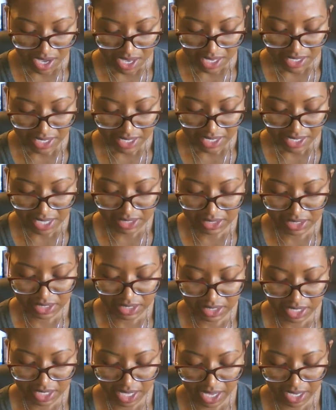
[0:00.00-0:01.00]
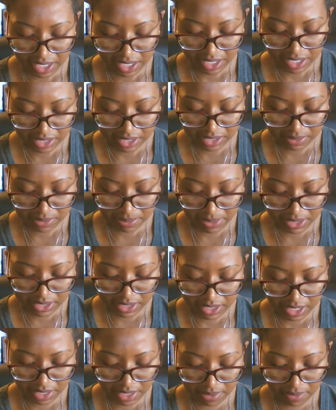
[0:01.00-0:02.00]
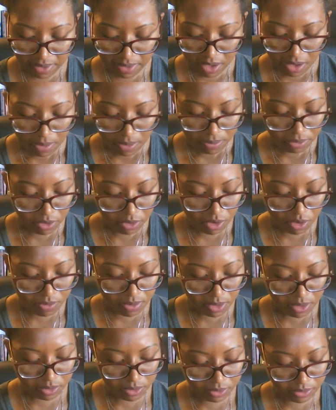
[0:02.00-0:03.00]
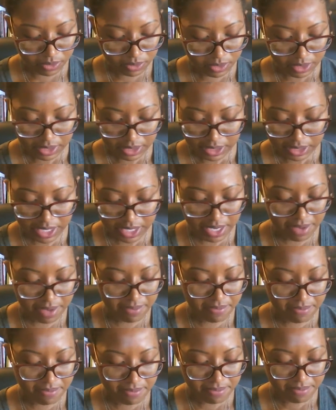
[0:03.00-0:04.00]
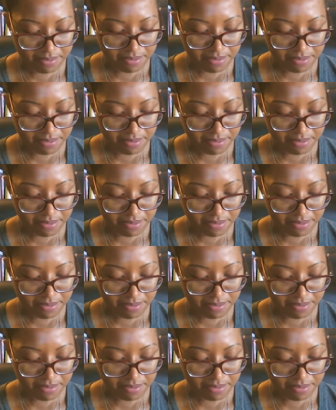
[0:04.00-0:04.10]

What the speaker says: Next in line is the President pro tem